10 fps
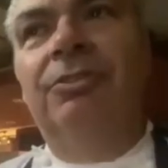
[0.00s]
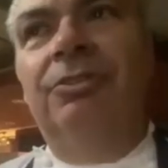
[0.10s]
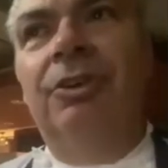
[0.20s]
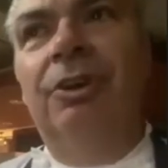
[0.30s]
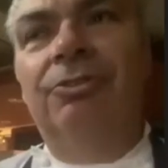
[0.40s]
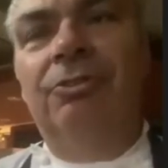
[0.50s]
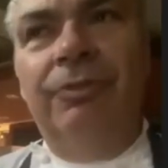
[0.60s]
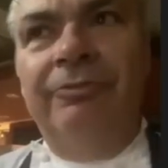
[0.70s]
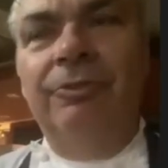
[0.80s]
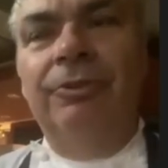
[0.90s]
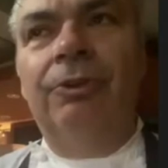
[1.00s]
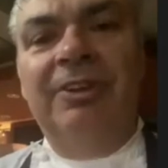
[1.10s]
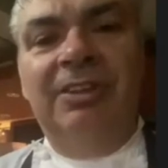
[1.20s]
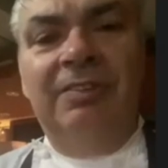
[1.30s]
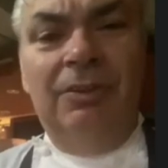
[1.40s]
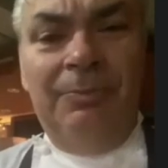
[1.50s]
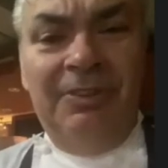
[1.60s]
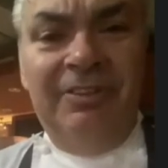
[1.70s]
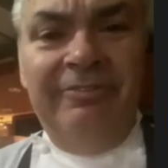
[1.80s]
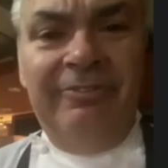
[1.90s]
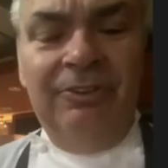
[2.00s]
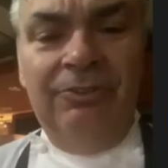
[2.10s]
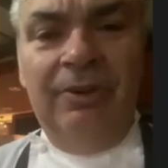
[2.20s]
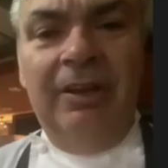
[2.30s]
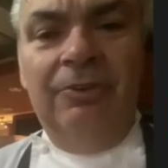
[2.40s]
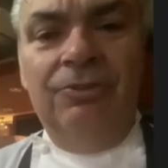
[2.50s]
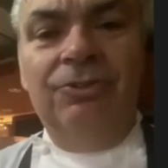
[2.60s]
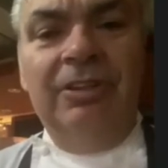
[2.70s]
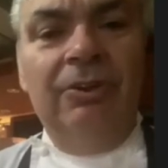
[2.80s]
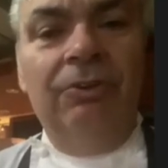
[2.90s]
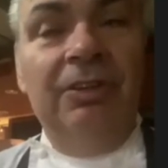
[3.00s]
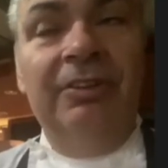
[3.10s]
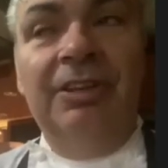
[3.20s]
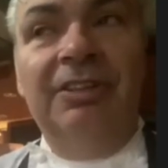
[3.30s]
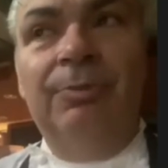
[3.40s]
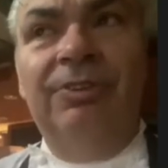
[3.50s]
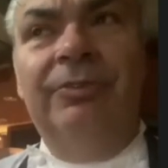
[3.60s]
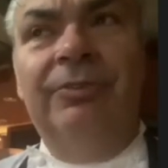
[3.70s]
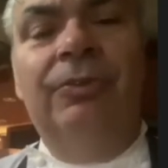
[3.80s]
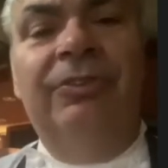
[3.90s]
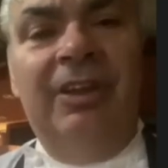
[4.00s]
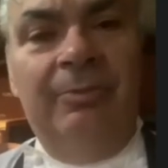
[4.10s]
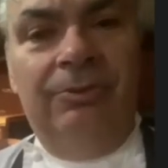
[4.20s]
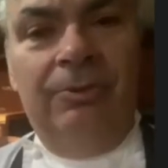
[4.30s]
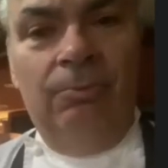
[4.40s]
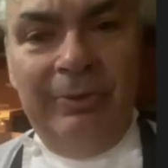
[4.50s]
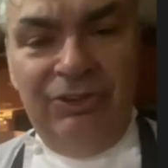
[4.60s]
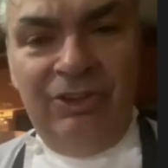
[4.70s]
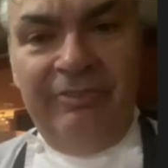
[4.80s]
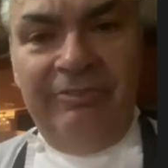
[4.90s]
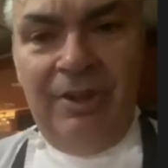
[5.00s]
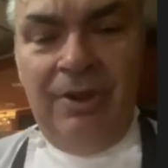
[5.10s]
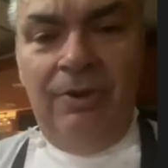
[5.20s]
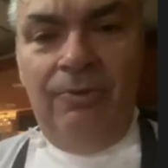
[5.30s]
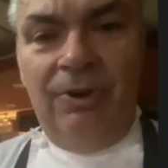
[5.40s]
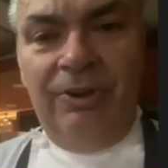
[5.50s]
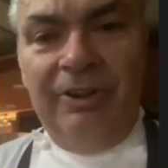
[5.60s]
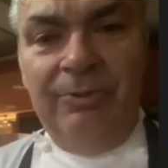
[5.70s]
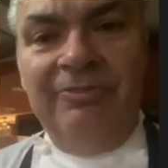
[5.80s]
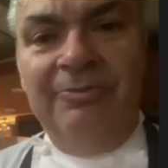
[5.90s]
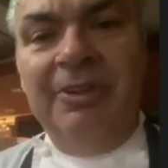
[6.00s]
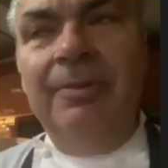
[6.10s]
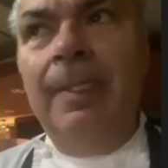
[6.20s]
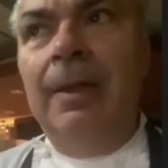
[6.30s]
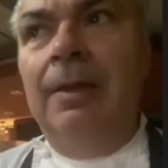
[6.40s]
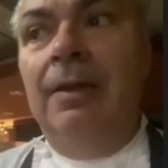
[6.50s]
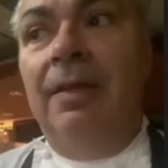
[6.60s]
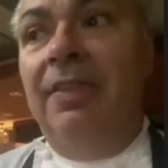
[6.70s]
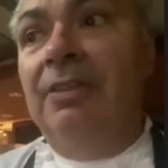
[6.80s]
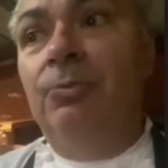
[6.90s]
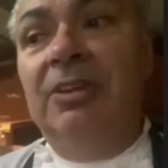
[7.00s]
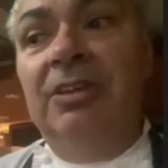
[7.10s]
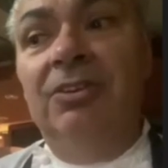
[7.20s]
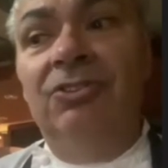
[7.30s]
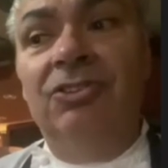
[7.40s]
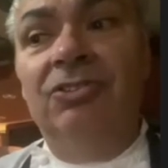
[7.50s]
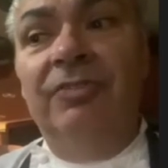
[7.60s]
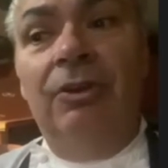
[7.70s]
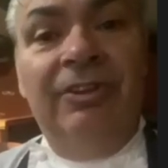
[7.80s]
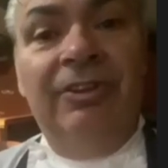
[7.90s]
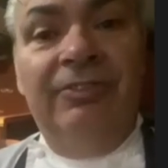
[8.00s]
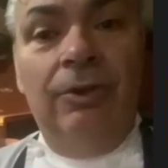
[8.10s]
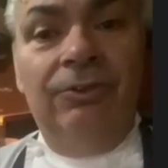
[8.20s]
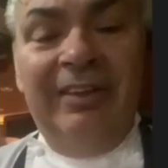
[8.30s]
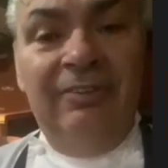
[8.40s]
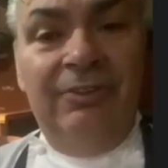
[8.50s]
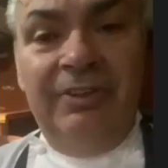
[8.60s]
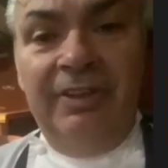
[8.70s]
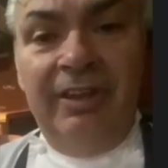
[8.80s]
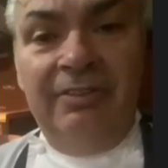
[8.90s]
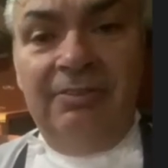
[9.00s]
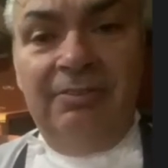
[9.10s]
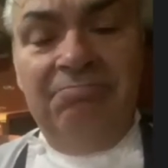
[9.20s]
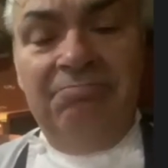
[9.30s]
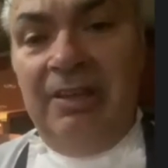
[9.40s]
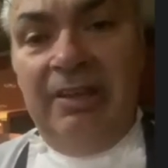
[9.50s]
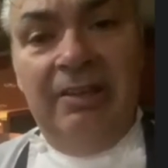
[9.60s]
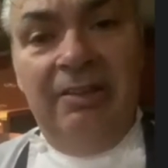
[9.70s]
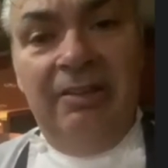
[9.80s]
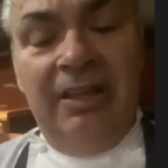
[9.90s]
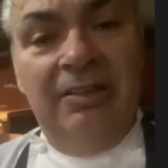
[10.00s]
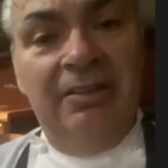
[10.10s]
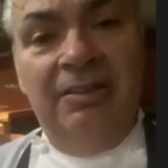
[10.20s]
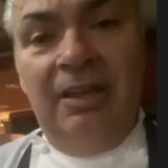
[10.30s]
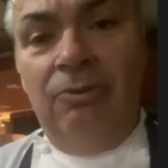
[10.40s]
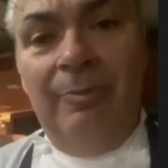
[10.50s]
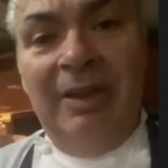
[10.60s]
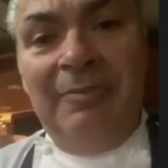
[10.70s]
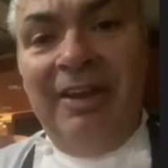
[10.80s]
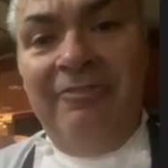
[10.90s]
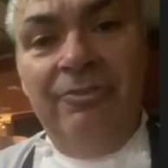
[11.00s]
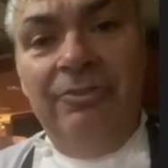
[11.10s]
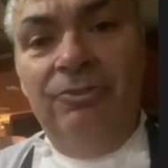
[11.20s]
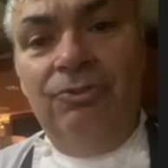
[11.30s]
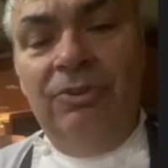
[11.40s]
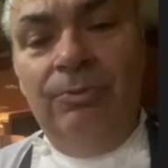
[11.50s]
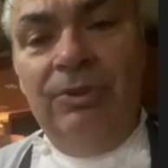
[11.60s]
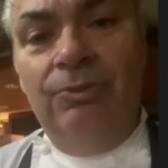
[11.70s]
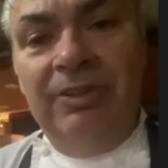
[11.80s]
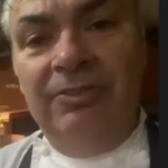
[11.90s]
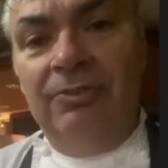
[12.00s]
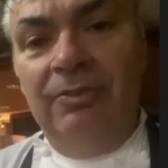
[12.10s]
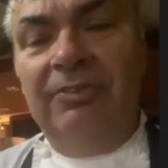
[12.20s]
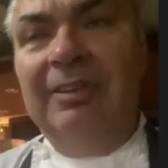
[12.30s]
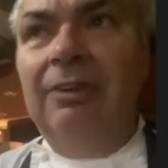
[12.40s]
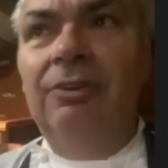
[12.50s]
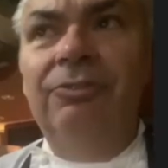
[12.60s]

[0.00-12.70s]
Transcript: touch of the food or creativity a bit different. So usually only 90% of the time it's a woman chef working with me. And then the organizer sells the tickets, and then I go buy my food. Usually we do it. So it's like a